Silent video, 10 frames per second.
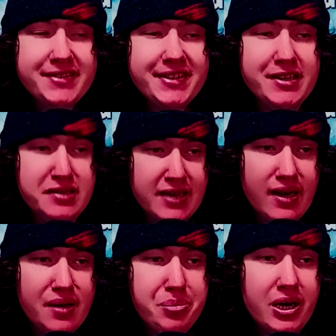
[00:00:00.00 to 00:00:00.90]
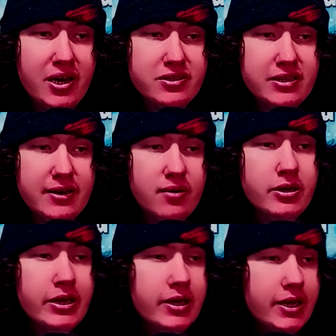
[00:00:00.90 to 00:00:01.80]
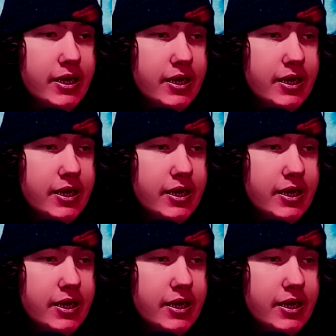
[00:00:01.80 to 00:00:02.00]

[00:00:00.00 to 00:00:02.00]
only is he dumb, but also